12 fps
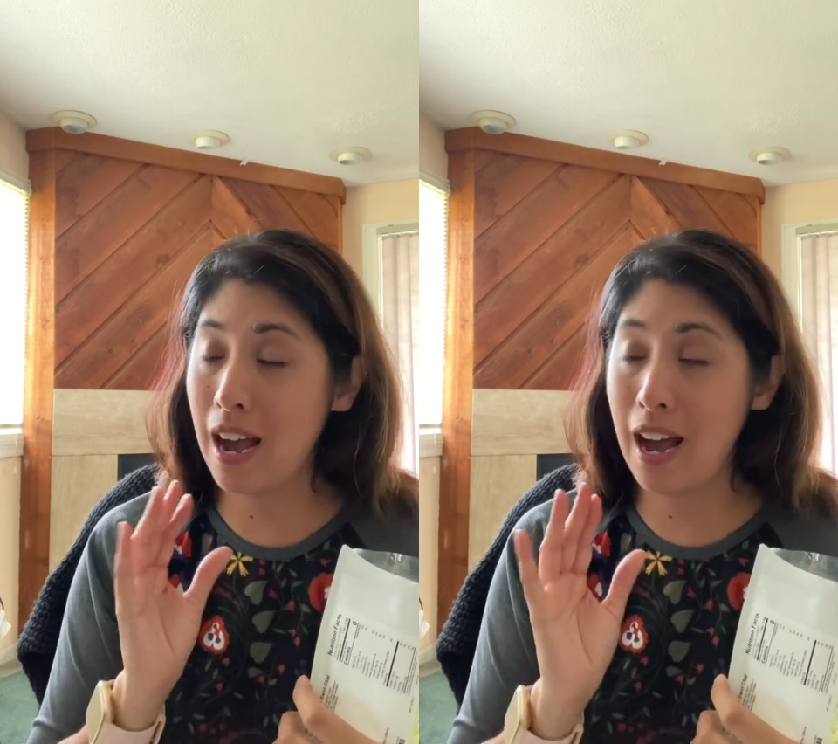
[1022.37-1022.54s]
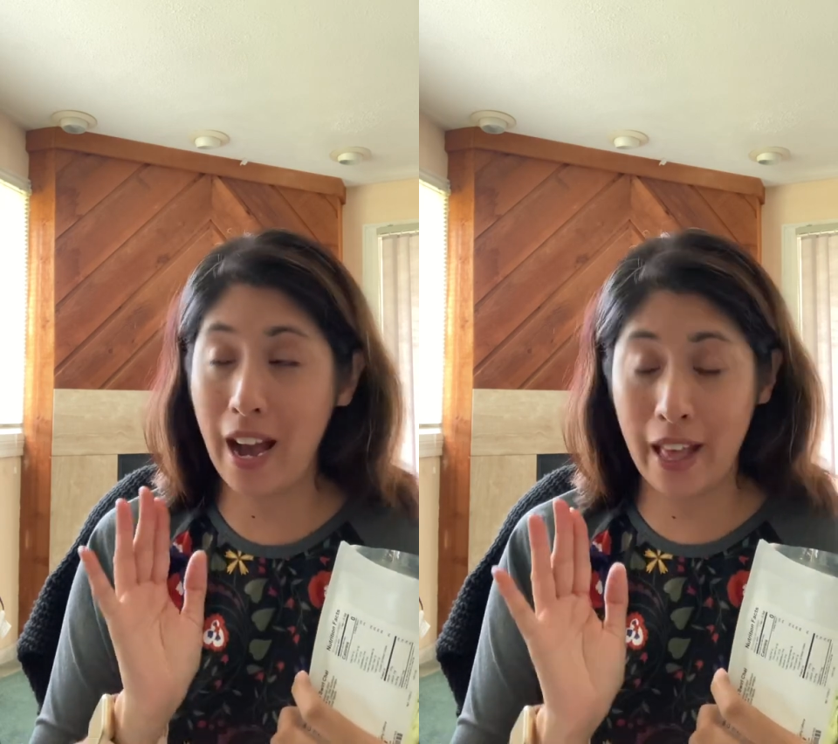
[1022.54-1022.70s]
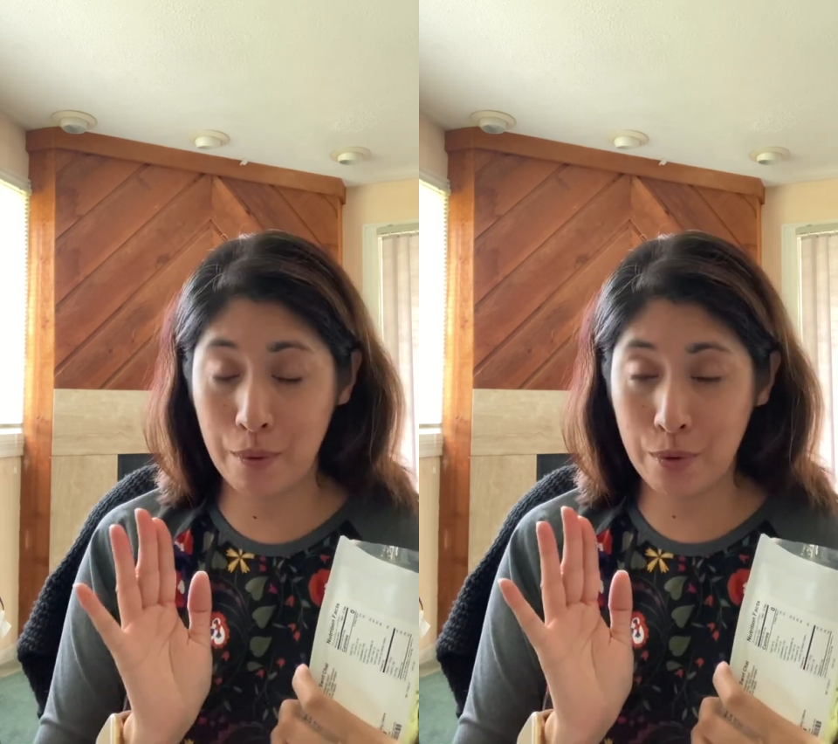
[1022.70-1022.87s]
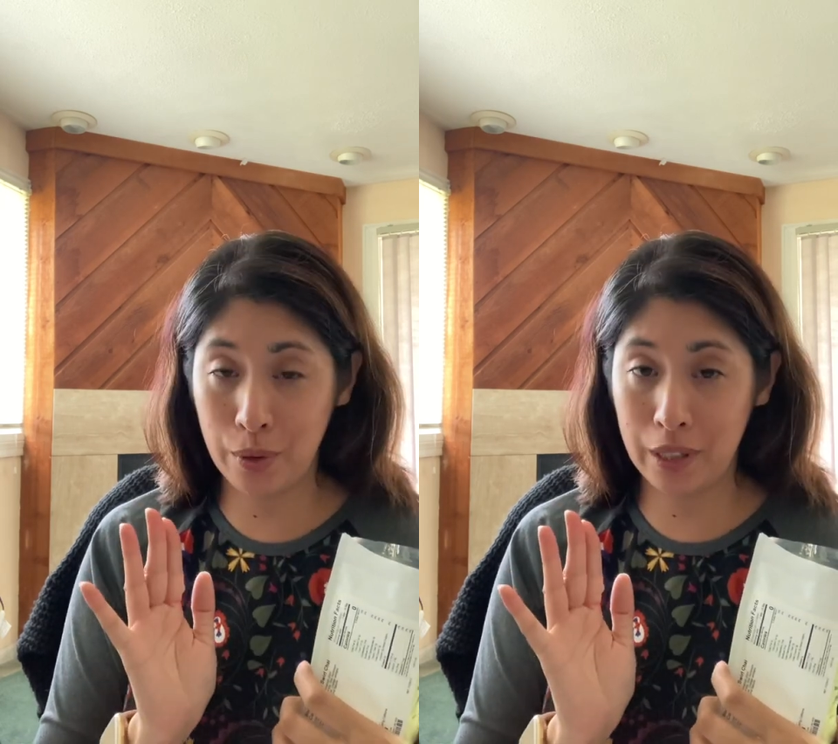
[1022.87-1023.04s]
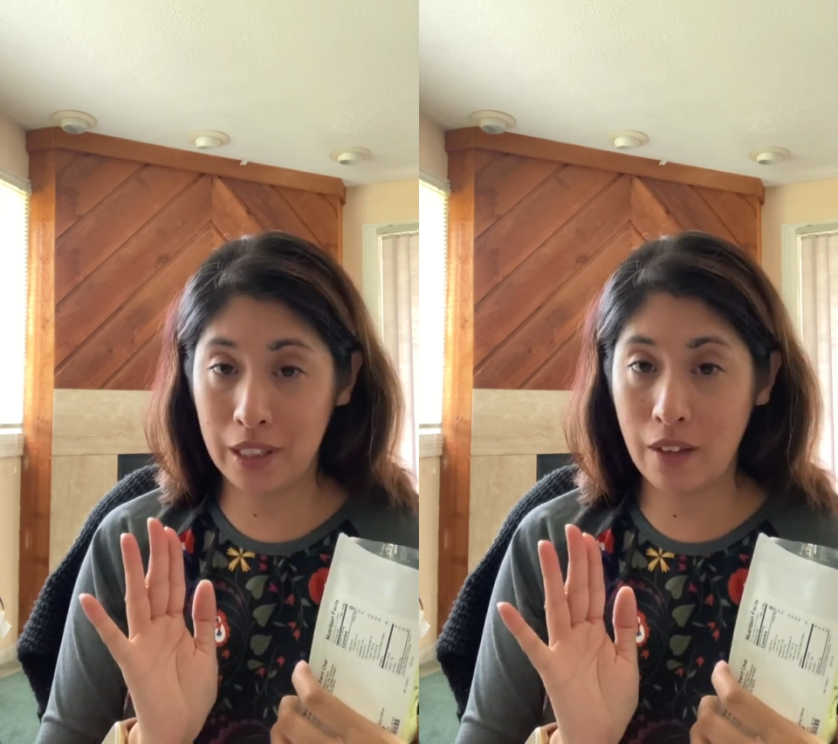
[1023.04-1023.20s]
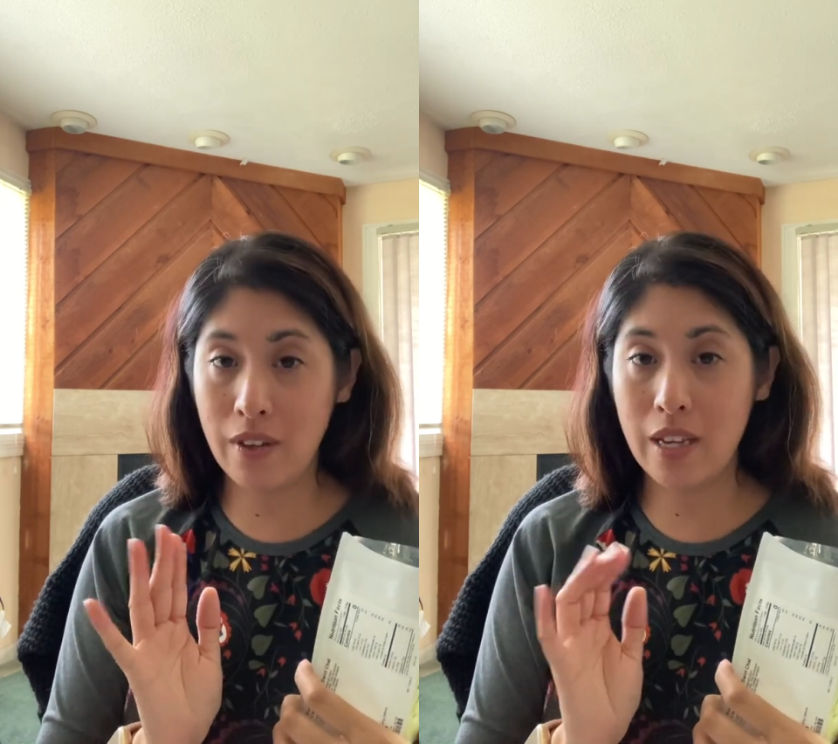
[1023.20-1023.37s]
I
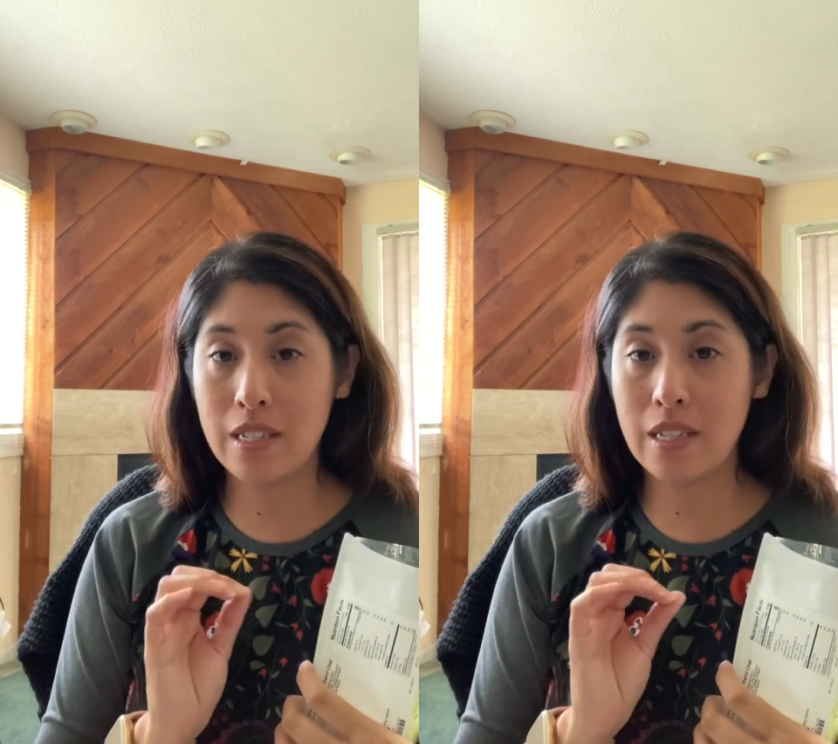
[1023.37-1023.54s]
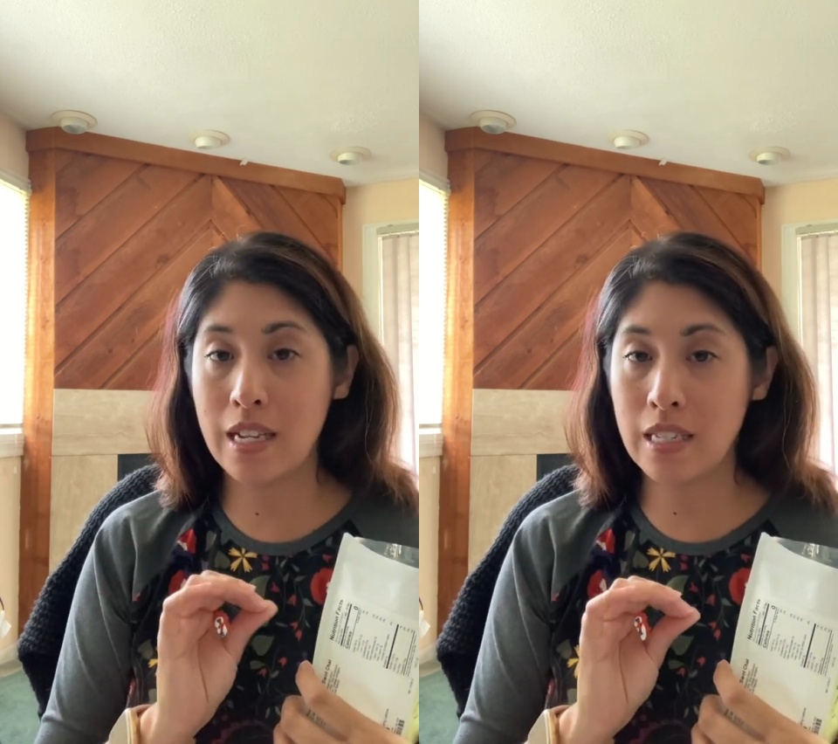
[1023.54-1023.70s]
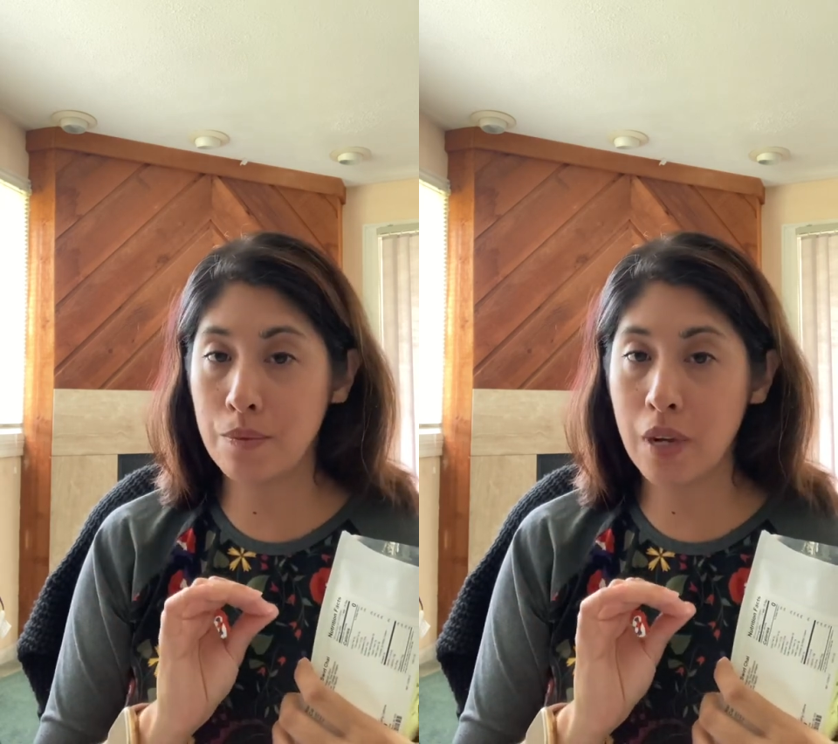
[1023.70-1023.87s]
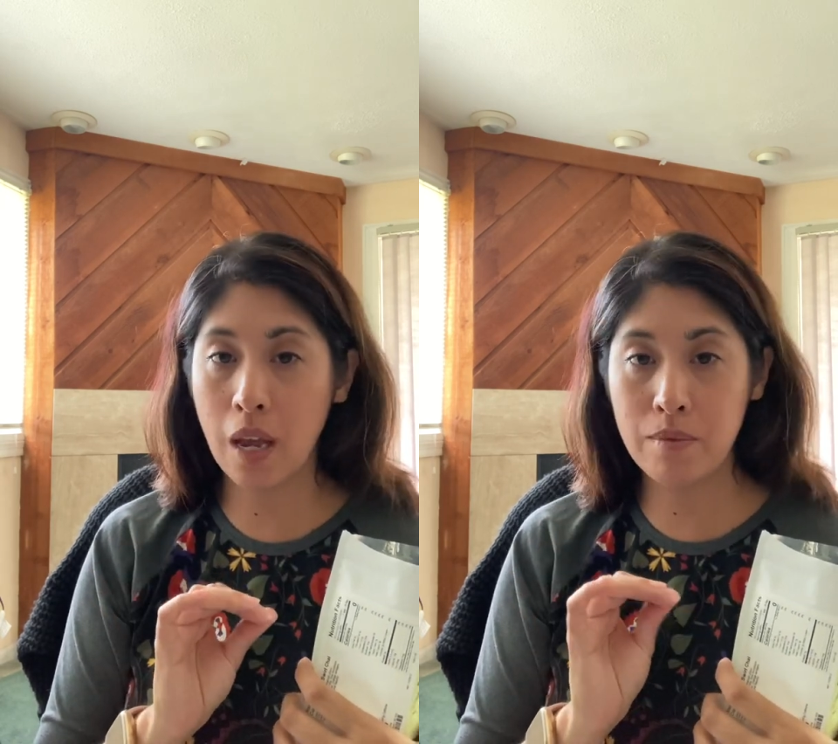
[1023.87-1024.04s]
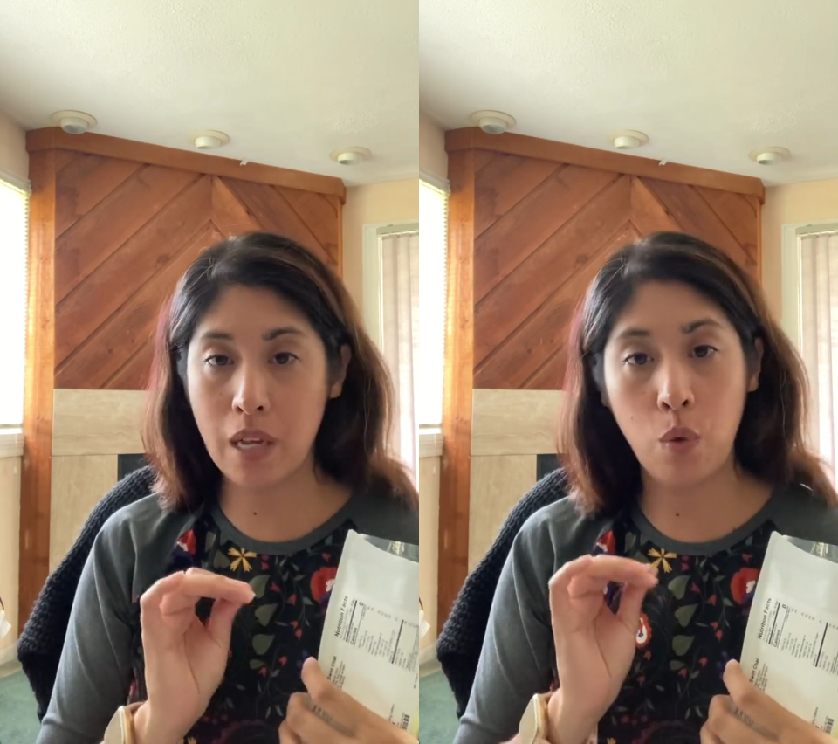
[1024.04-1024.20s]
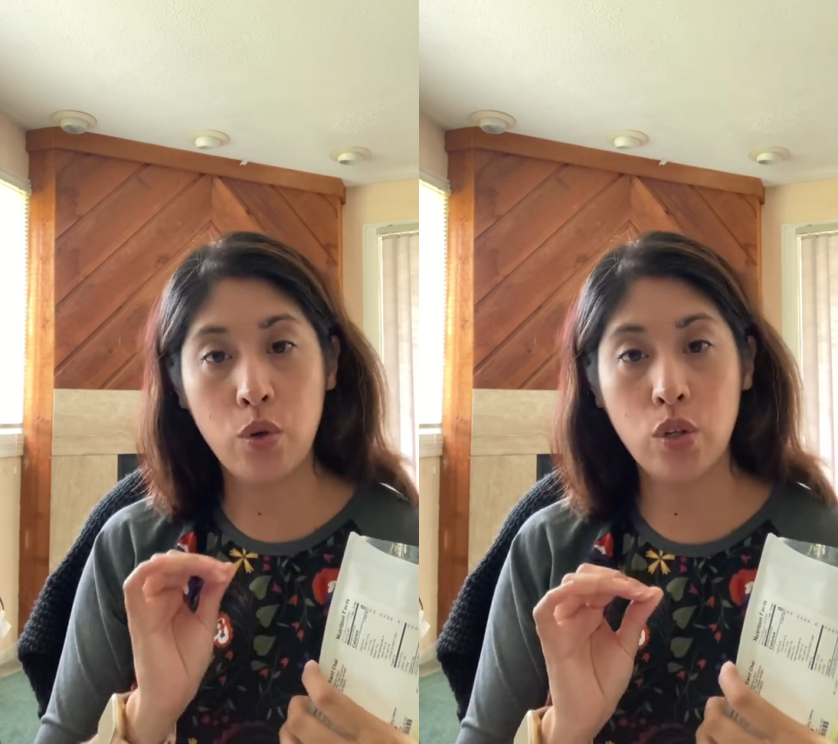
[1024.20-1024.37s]
absolutely love it. And sometimes
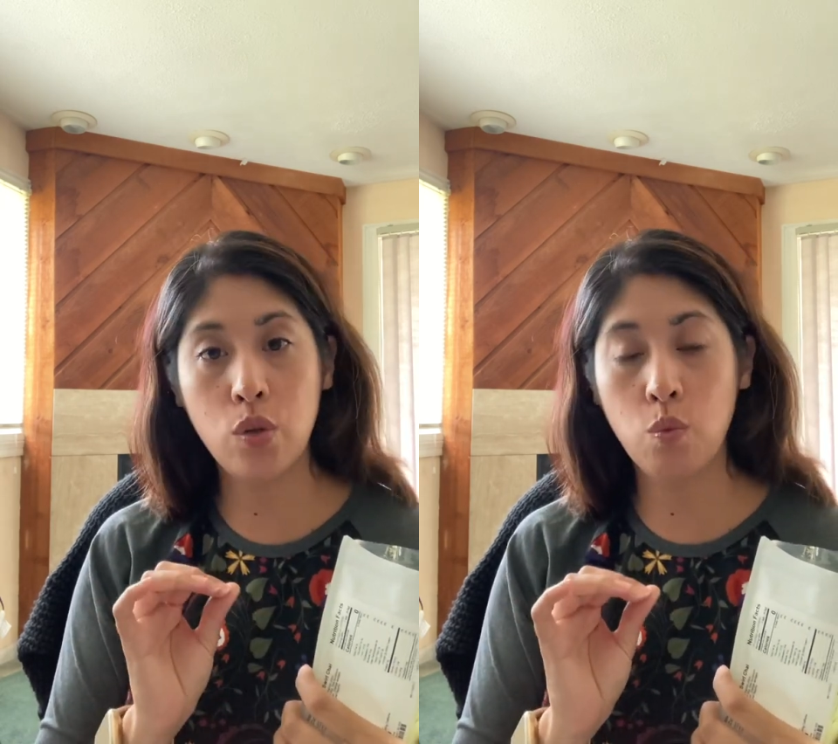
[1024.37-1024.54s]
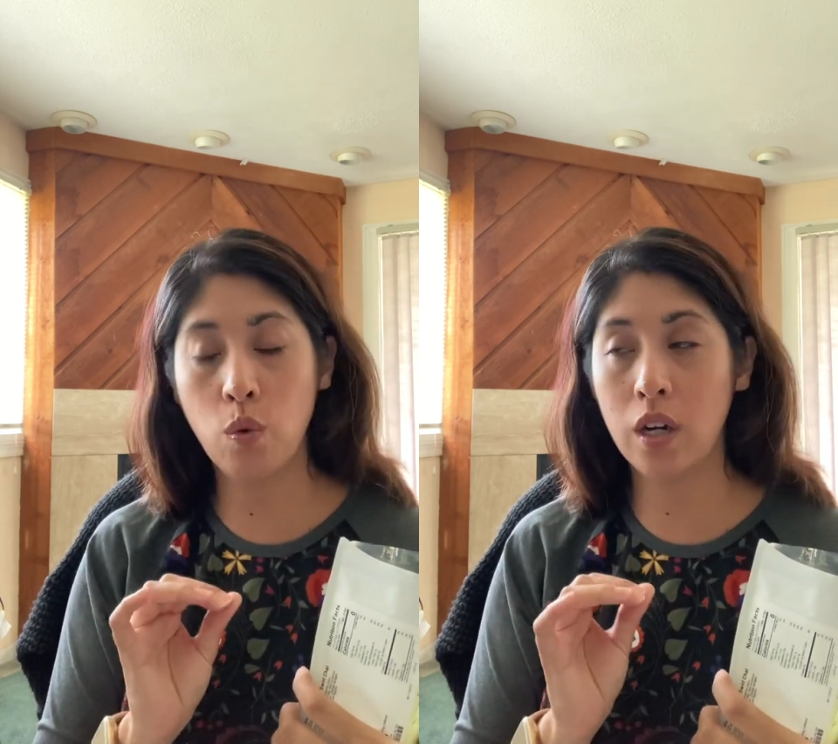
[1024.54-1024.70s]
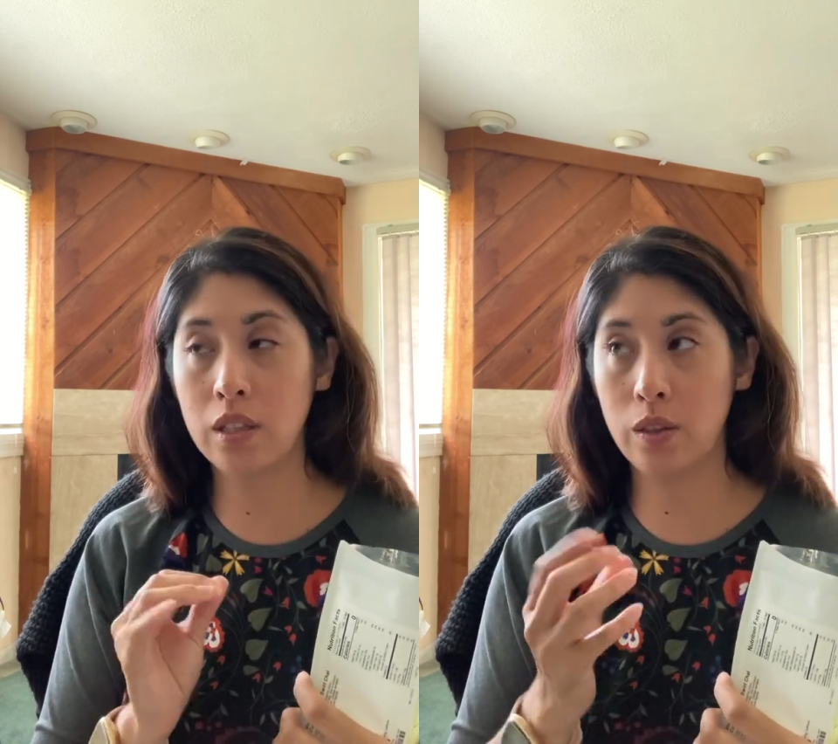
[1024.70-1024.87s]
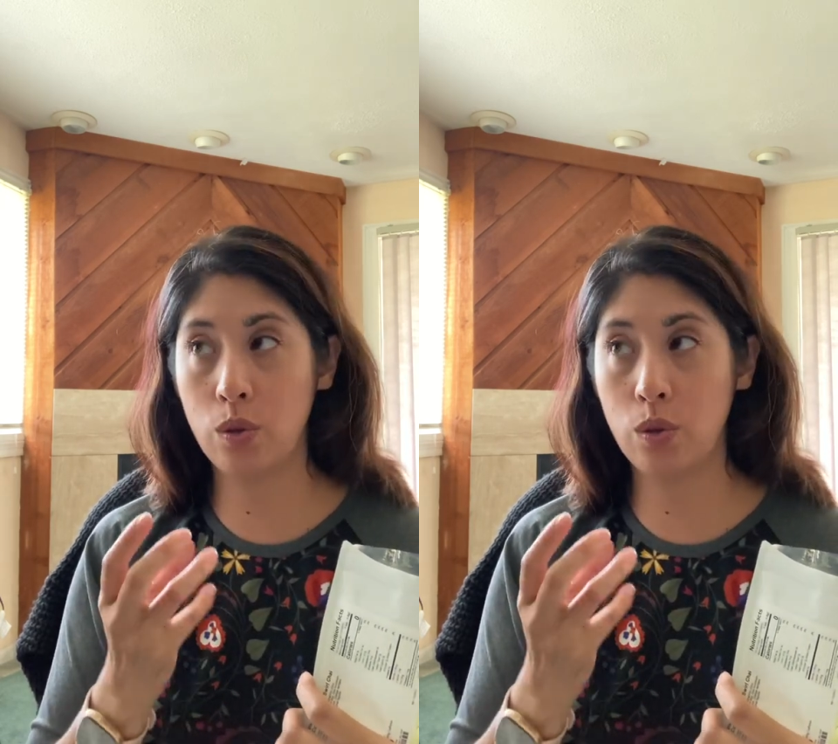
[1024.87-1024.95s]
I do want